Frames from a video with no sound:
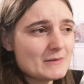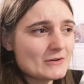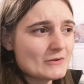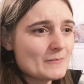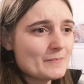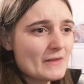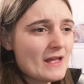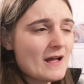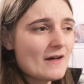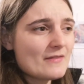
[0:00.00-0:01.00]
middle,
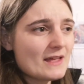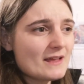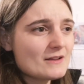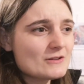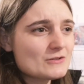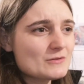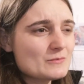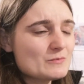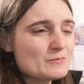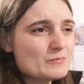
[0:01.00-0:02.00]
and then
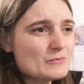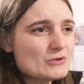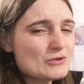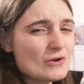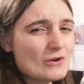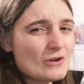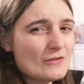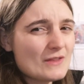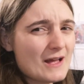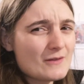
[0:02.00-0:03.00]
chocolate
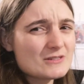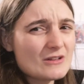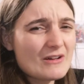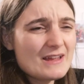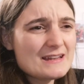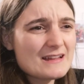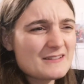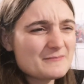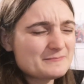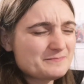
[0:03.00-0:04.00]
on the outside,
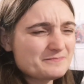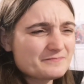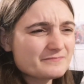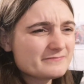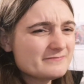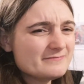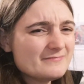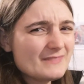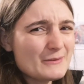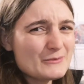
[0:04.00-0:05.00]
and
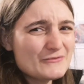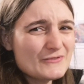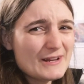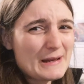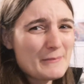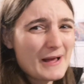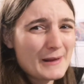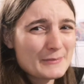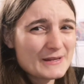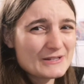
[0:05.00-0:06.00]
it was really
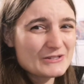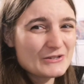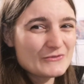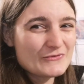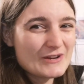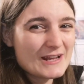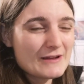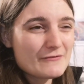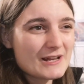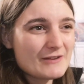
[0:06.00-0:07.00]
bad because you could
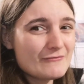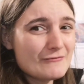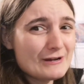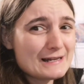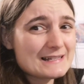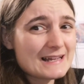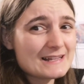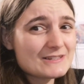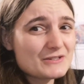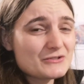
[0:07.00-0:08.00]
really really really
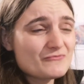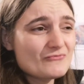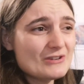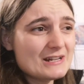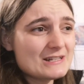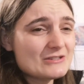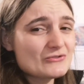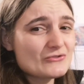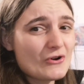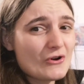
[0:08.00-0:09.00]
taste this really
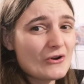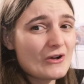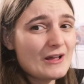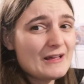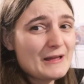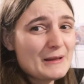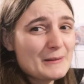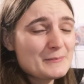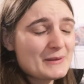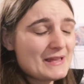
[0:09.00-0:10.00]
strong
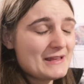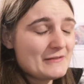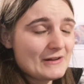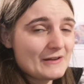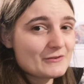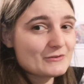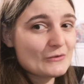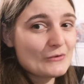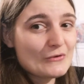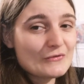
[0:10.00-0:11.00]
pea flavour. It's
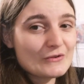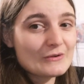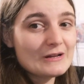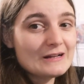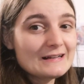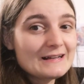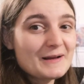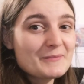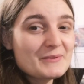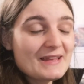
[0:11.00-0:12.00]
awful,
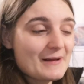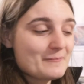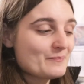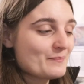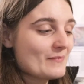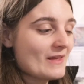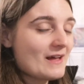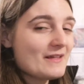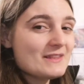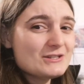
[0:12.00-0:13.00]
but yeah,
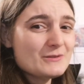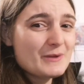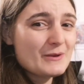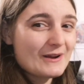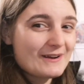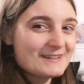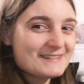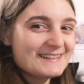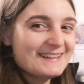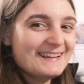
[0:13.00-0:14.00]
this should be quite nice.